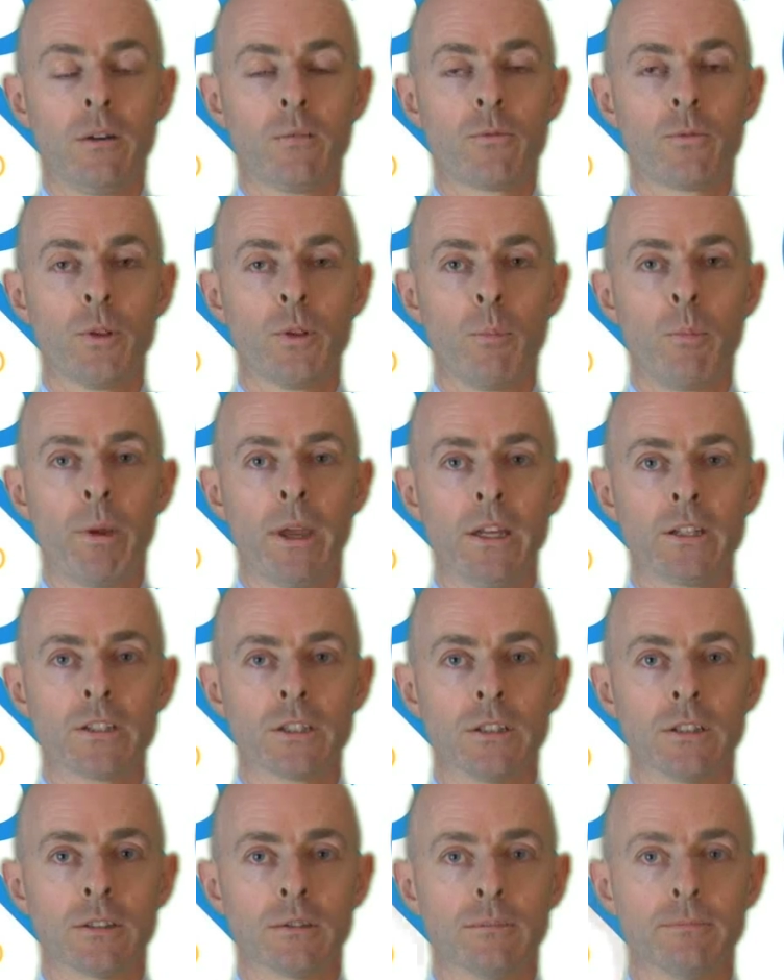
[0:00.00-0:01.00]
for the
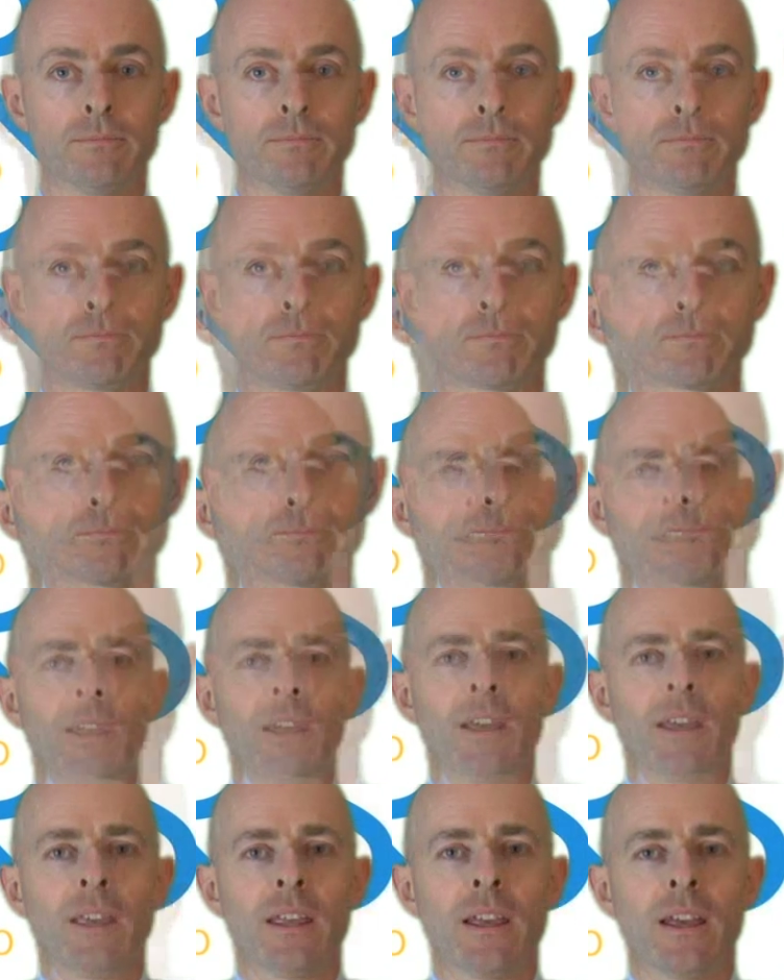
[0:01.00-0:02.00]
patient.
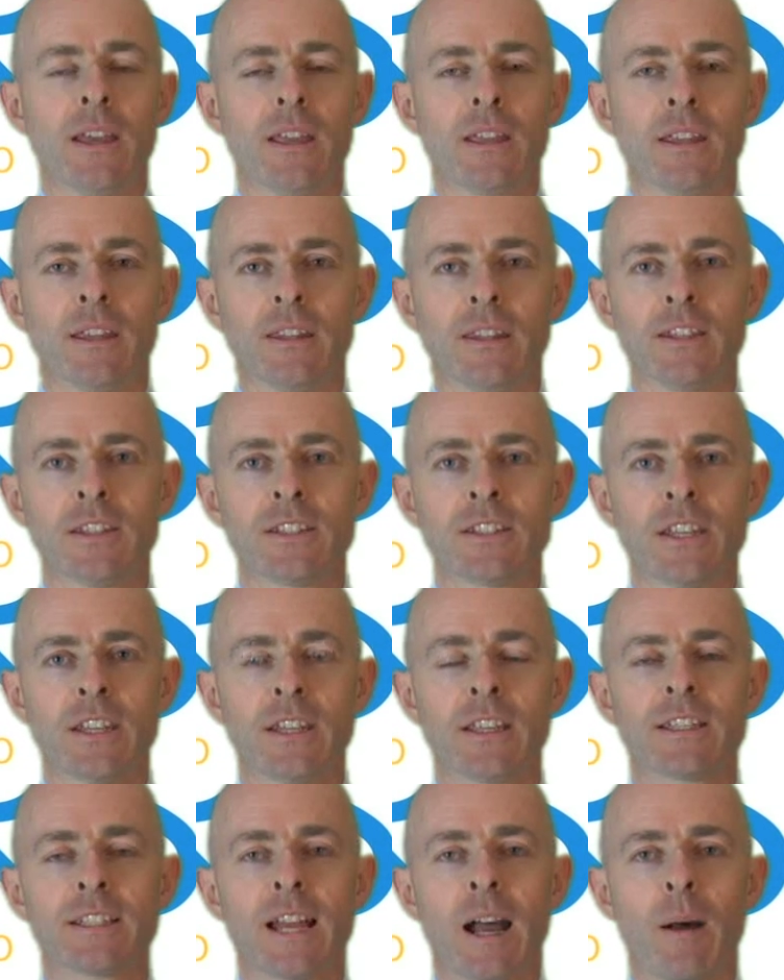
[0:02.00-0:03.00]
This is an
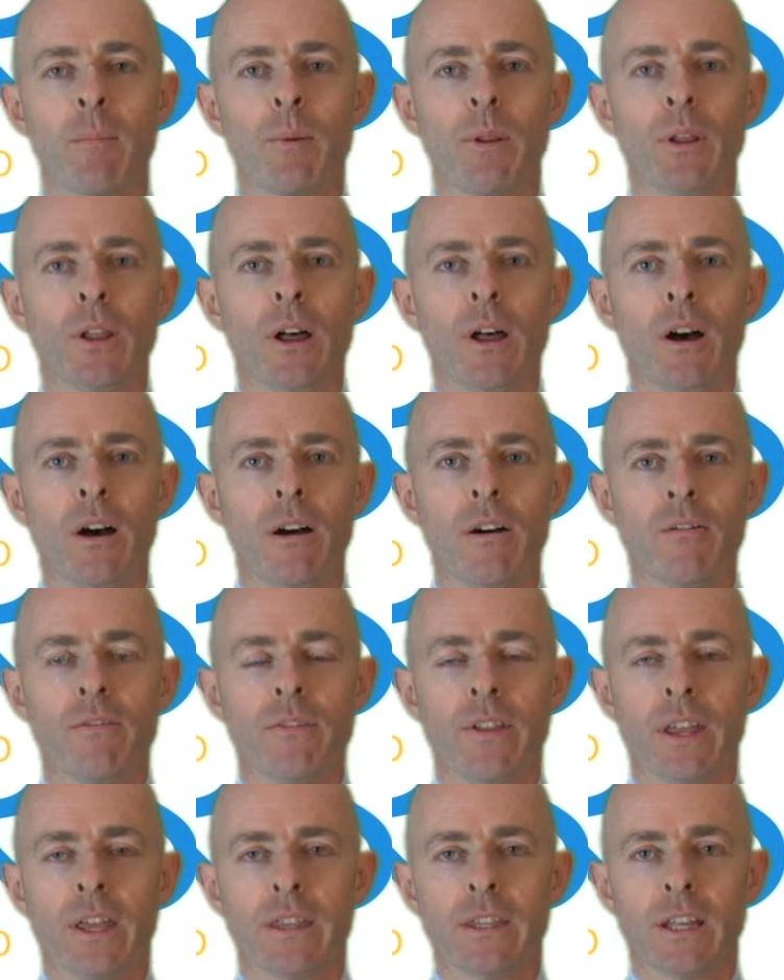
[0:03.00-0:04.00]
example
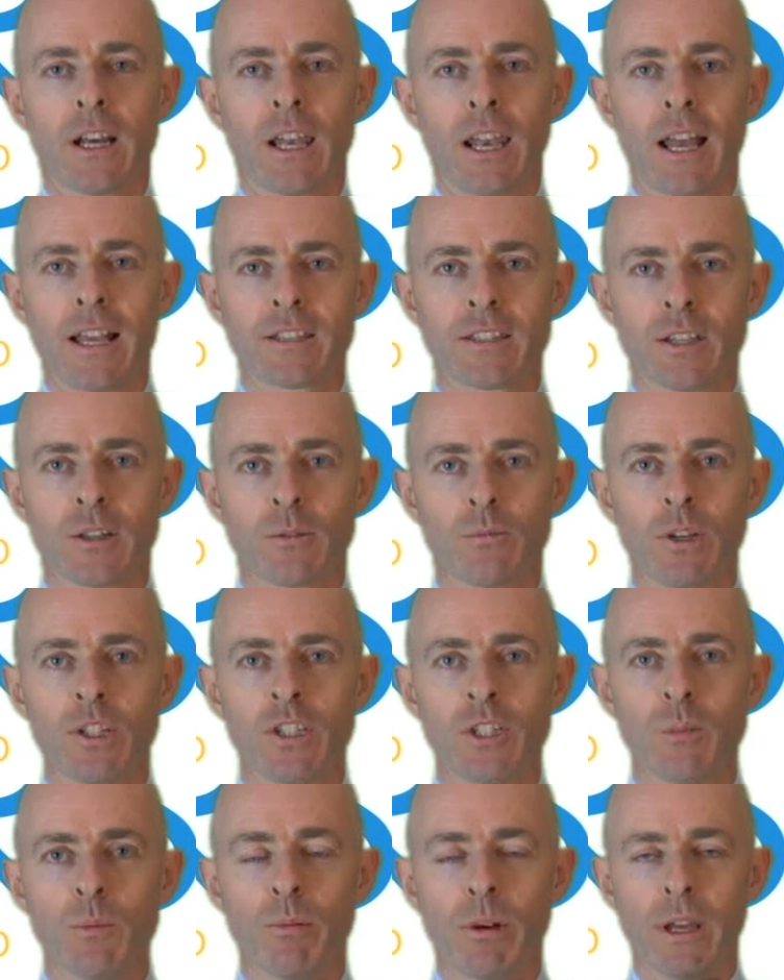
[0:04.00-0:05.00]
of the classic
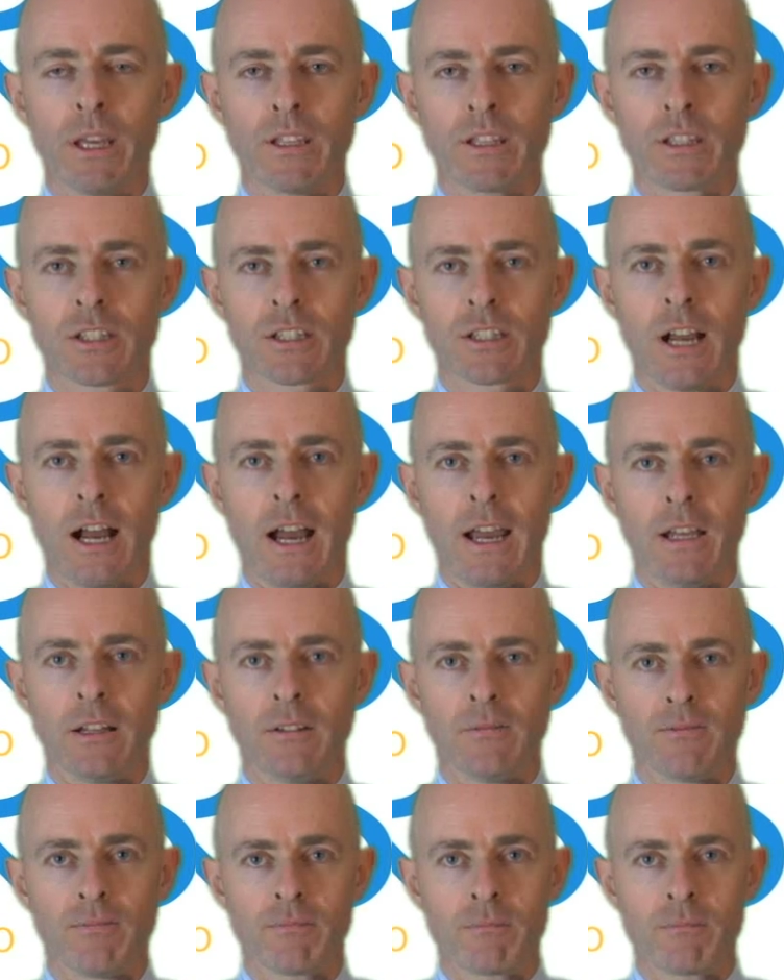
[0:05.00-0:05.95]
Richie Brace style.